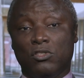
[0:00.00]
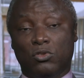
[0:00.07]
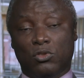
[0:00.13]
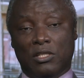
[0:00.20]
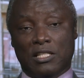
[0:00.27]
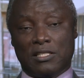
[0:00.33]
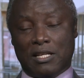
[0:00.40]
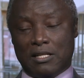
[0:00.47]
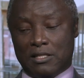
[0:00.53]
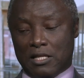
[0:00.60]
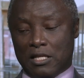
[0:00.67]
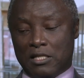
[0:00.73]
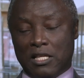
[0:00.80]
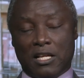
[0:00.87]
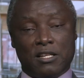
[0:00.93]
to the uh,
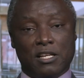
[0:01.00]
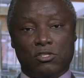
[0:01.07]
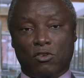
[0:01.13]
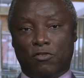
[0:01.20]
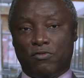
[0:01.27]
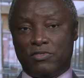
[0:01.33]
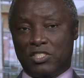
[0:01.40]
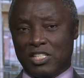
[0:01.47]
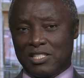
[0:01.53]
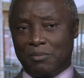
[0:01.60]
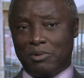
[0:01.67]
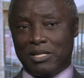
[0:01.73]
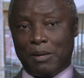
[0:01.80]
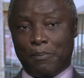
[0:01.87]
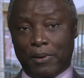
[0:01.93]
thickness of just
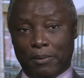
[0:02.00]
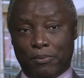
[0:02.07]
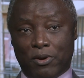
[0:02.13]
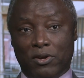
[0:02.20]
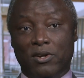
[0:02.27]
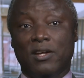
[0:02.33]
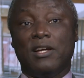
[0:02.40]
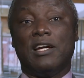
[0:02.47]
about a paper,